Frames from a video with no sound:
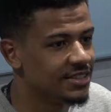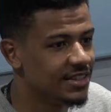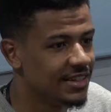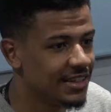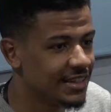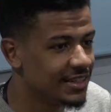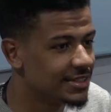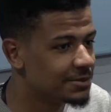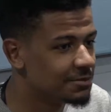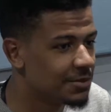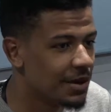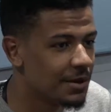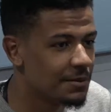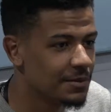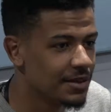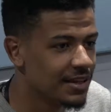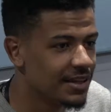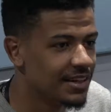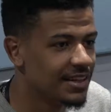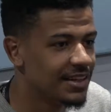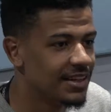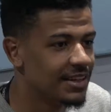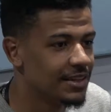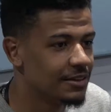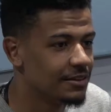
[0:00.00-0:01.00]
the English Premier
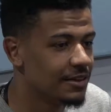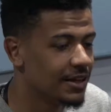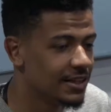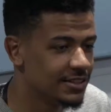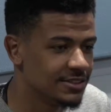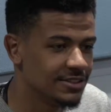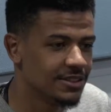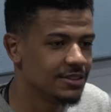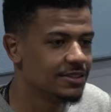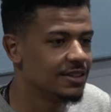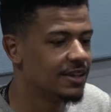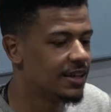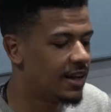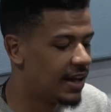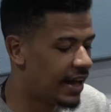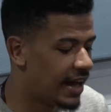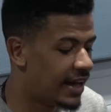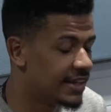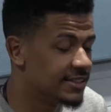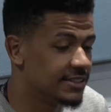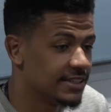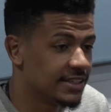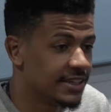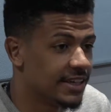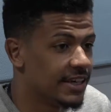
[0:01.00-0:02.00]
League as a
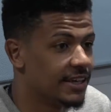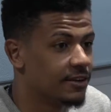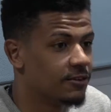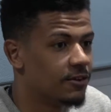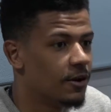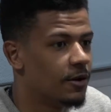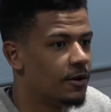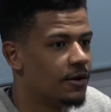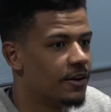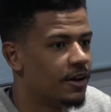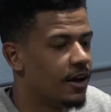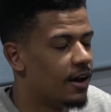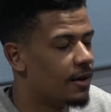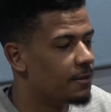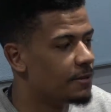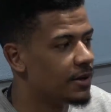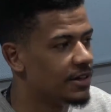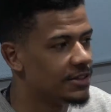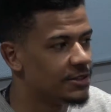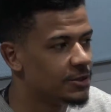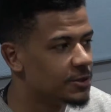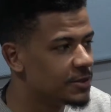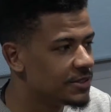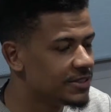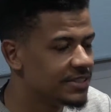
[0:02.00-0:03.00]
kid growing up,
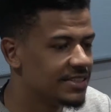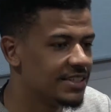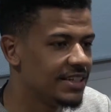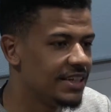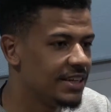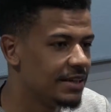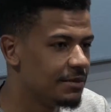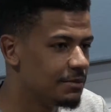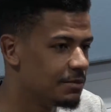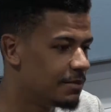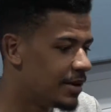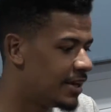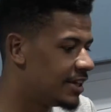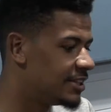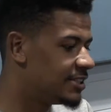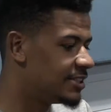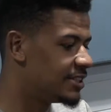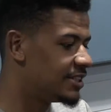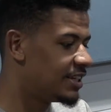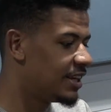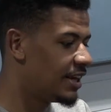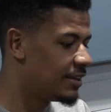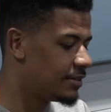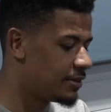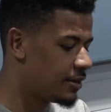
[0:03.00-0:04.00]
I'd always see him
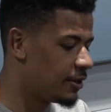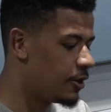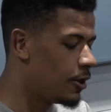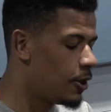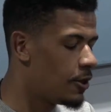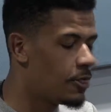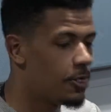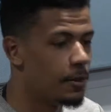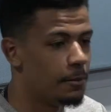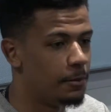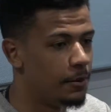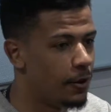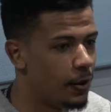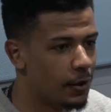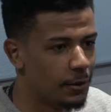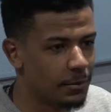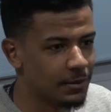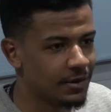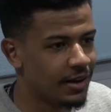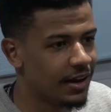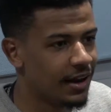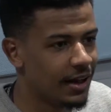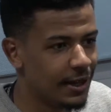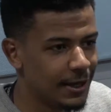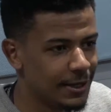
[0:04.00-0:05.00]
managing the bottom
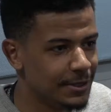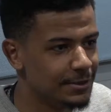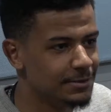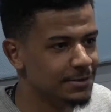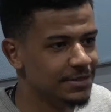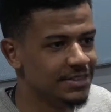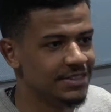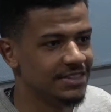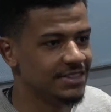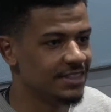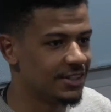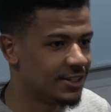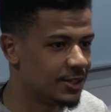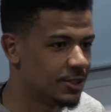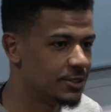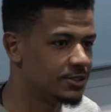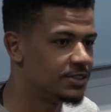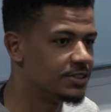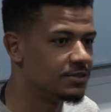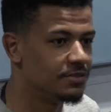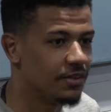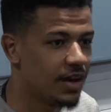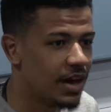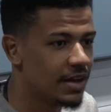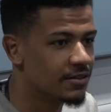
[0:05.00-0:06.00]
clubs and
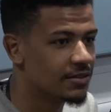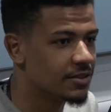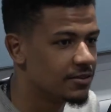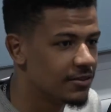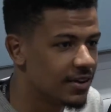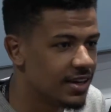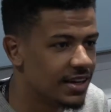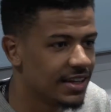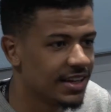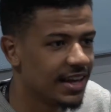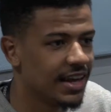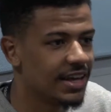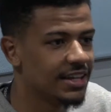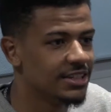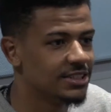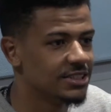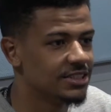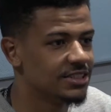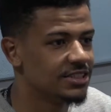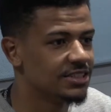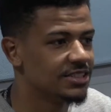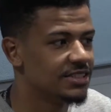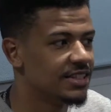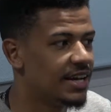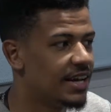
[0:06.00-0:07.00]
surviving
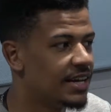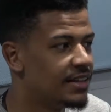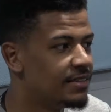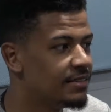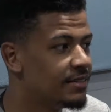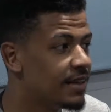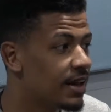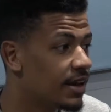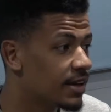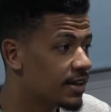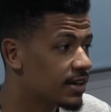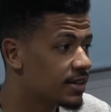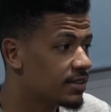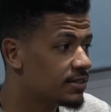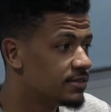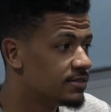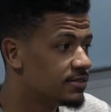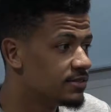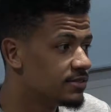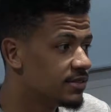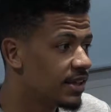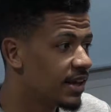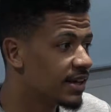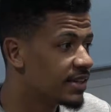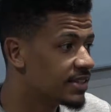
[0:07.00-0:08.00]
relegation, and that can
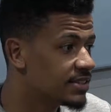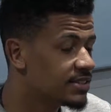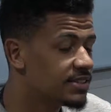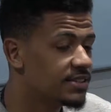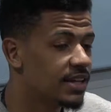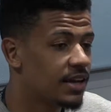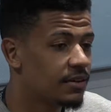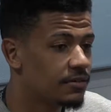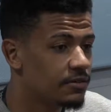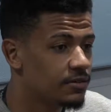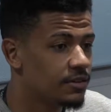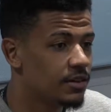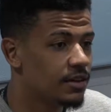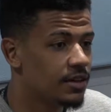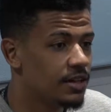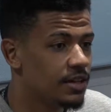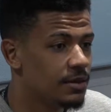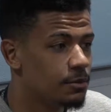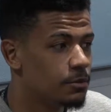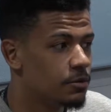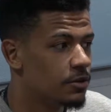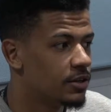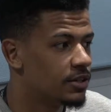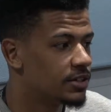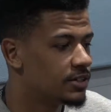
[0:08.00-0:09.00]
definitely
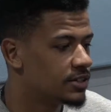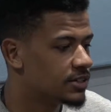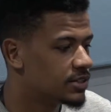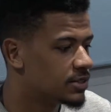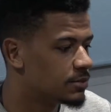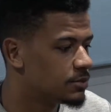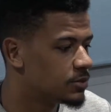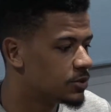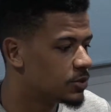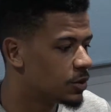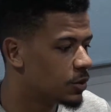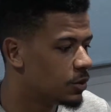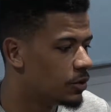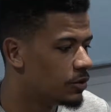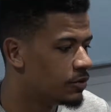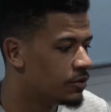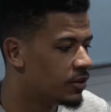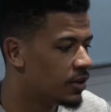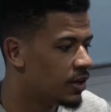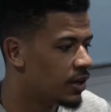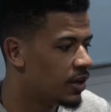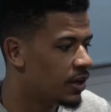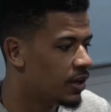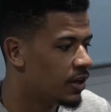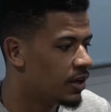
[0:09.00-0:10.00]
bring some sort
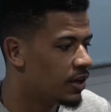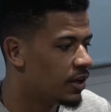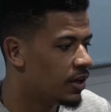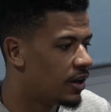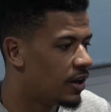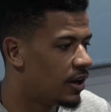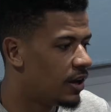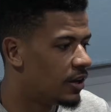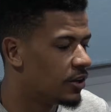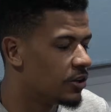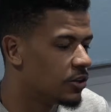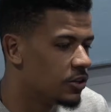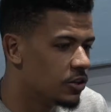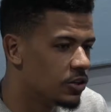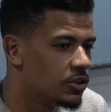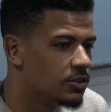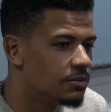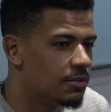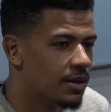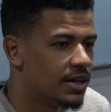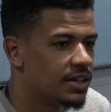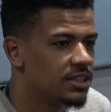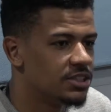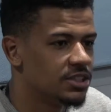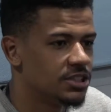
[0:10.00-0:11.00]
of good
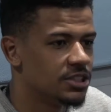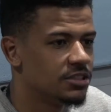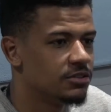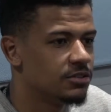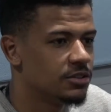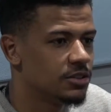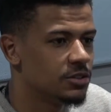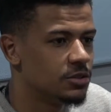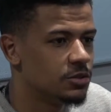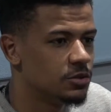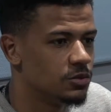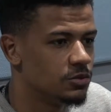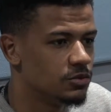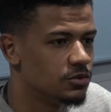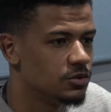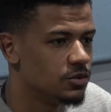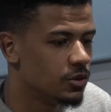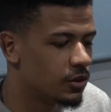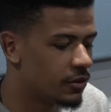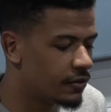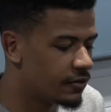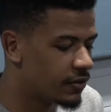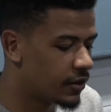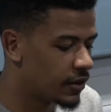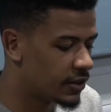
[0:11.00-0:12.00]
managerial sort
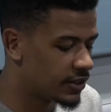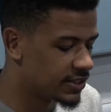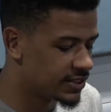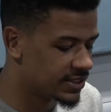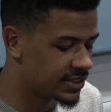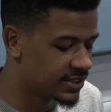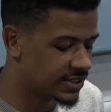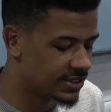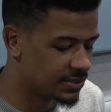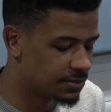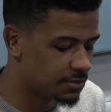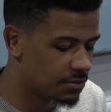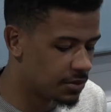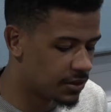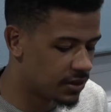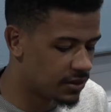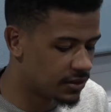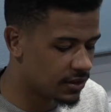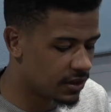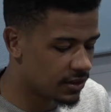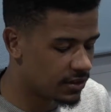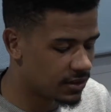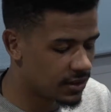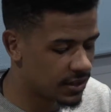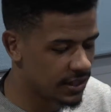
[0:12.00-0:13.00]
of focuses. But
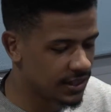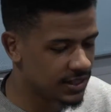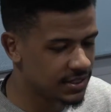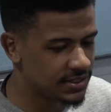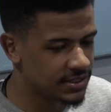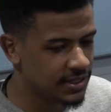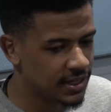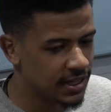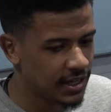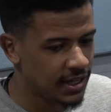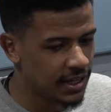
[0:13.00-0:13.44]
the thing is,